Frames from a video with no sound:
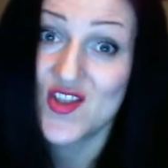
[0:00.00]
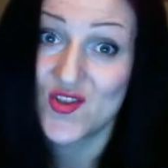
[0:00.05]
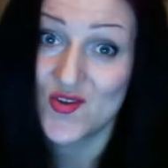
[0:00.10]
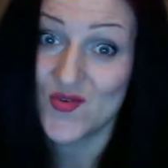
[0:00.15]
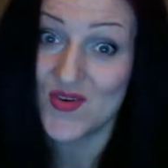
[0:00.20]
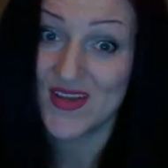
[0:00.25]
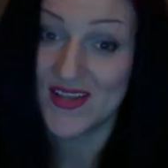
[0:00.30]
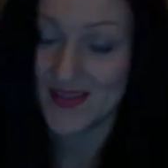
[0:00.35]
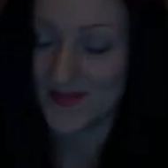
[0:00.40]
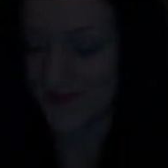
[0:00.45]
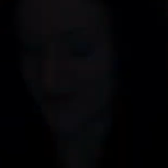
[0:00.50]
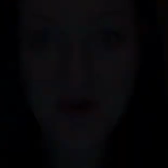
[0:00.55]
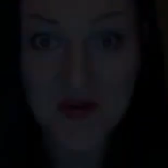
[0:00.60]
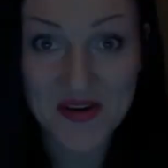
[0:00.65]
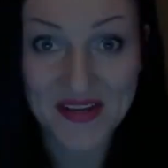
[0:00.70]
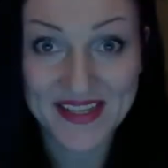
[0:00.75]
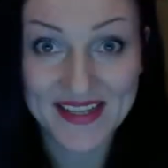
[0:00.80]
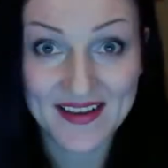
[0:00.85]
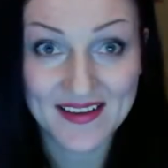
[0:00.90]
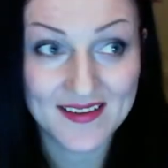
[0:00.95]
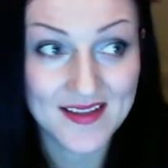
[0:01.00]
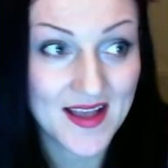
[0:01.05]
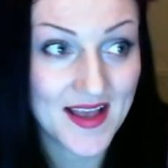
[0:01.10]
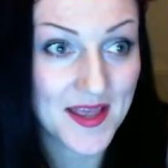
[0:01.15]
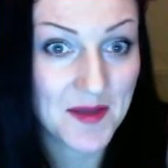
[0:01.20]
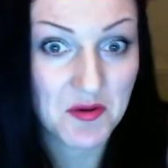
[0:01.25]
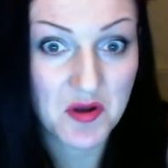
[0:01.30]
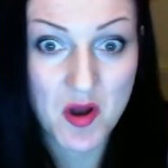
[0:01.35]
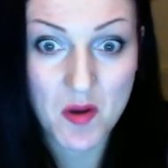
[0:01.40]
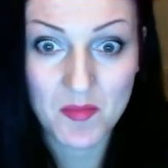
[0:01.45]
do it. Alright, guys,
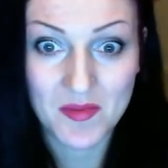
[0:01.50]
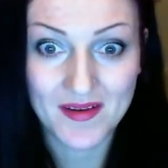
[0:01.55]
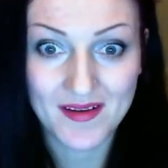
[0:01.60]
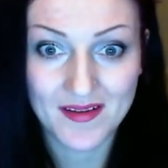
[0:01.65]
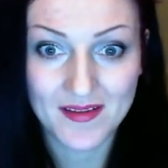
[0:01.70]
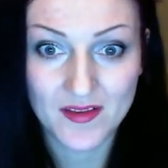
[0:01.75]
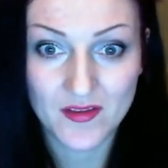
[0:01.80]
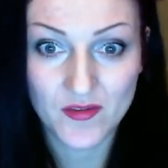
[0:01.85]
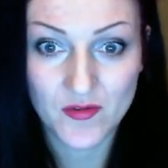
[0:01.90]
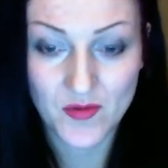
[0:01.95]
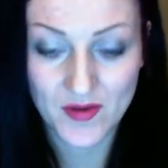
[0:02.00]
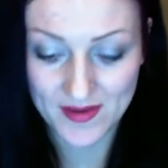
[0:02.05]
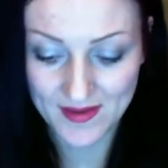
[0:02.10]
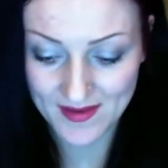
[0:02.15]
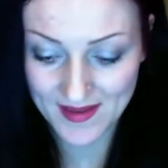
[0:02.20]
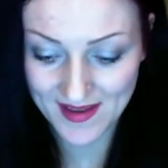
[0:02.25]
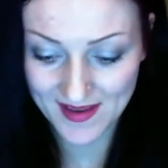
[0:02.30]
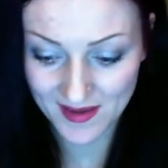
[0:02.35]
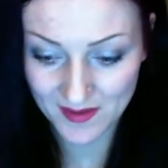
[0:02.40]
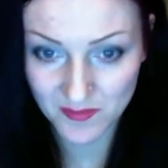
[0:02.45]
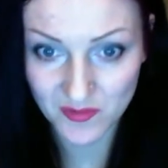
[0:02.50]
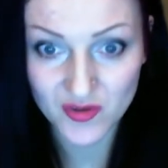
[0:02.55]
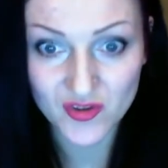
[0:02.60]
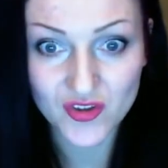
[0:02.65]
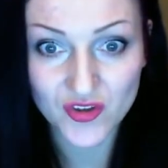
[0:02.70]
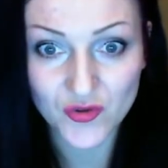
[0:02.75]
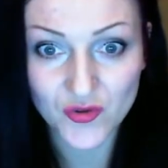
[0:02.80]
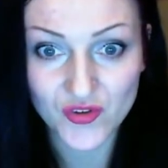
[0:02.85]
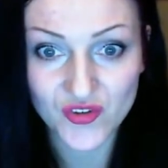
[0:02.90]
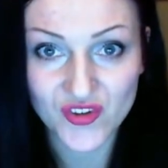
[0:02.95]
I am completely not ready. I am
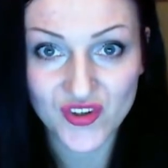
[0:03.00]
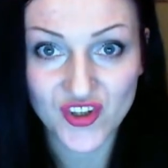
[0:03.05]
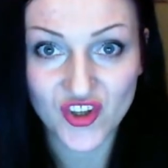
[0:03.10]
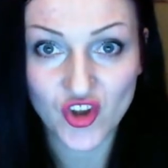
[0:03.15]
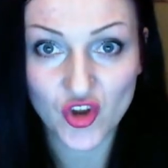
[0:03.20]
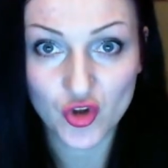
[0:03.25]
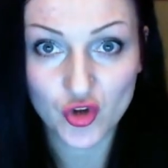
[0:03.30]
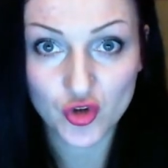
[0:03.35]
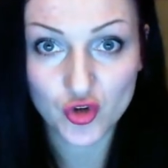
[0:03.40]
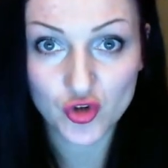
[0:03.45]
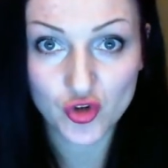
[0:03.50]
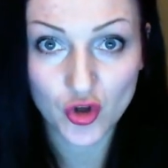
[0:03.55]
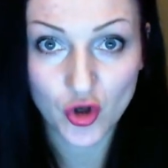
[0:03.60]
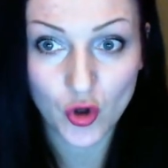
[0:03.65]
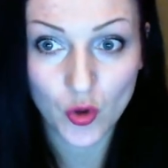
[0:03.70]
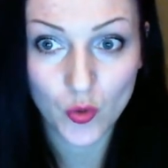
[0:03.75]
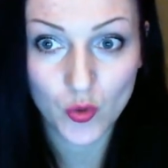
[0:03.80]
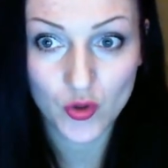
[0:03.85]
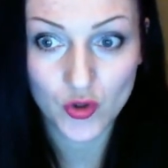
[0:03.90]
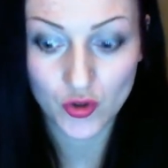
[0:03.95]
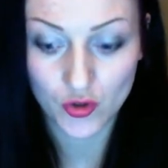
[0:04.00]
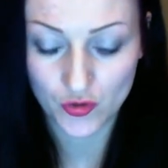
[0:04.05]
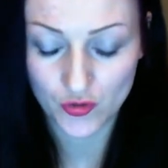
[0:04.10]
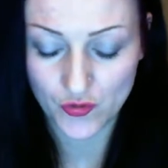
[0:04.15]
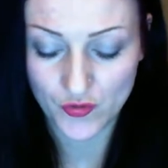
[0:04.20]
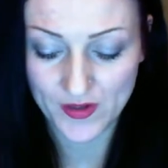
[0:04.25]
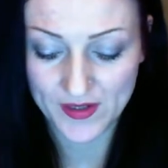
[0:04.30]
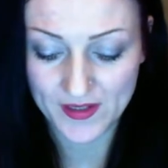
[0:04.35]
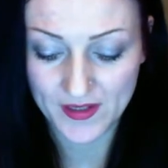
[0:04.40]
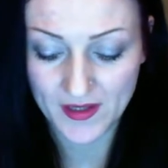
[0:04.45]
seriously so
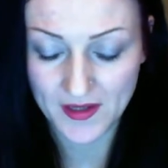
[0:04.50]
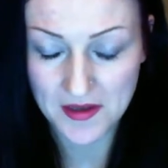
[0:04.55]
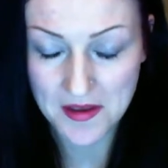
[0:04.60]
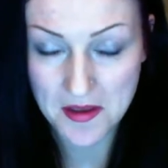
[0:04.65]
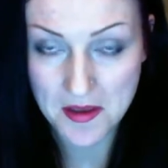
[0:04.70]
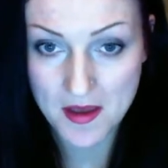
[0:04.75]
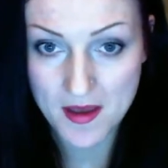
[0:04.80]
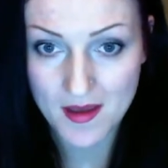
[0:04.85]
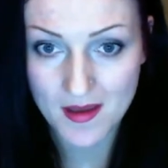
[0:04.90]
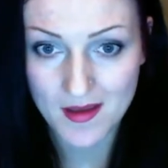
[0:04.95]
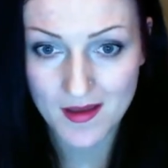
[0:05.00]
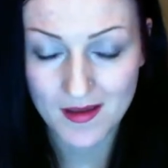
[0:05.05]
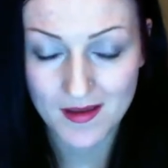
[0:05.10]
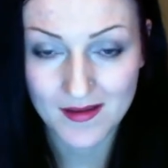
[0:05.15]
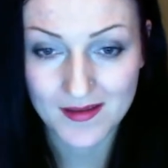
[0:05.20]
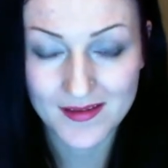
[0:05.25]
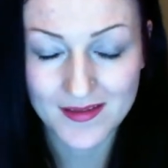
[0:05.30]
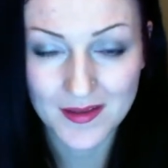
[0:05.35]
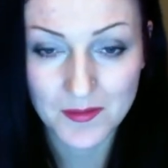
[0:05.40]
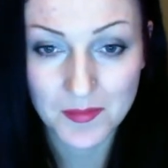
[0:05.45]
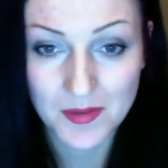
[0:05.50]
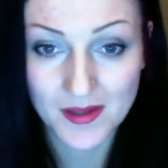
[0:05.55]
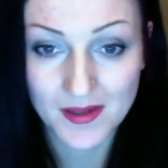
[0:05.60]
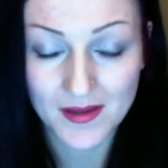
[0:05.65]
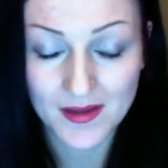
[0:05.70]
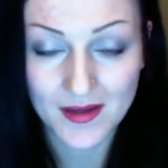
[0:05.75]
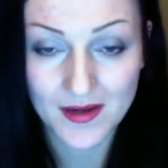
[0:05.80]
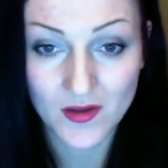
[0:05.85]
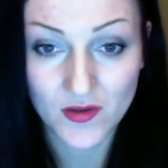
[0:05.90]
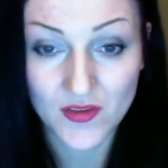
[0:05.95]
not ready. Can I
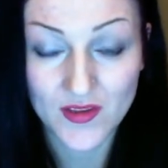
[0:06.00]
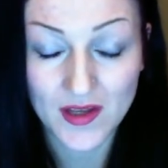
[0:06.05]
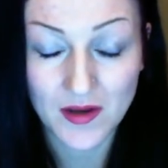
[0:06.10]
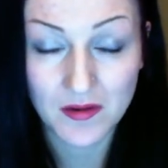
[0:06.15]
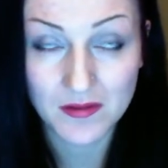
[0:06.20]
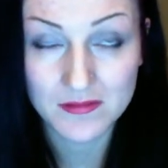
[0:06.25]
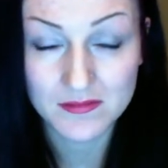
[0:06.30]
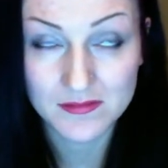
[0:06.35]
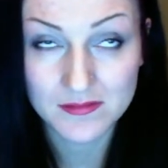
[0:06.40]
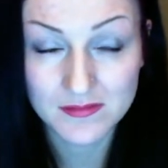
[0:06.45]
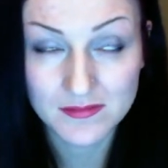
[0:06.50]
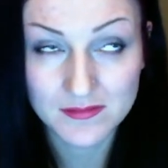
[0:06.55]
blink a lot now?